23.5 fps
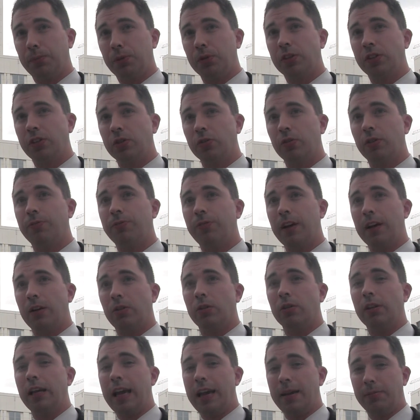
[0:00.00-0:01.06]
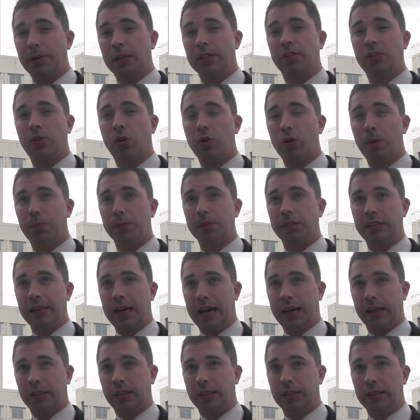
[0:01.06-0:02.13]
pursue a federal habeas corpus
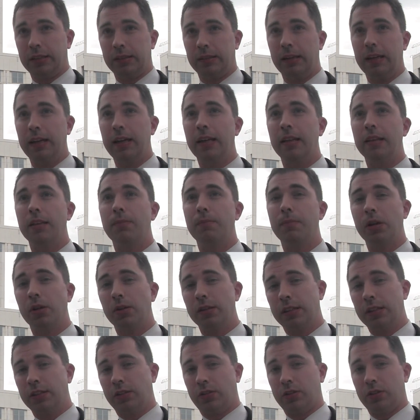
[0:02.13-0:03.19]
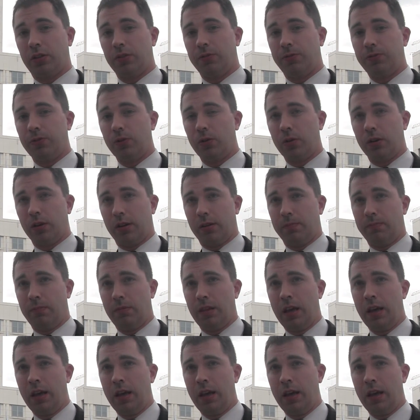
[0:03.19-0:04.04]
action in the Middle District of Florida.